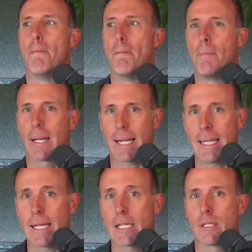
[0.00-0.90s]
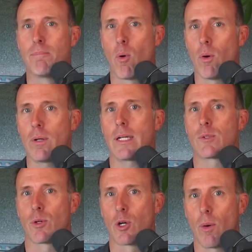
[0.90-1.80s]
But I think it's important
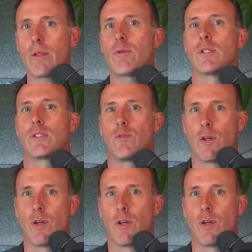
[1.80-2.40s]
as we're going through this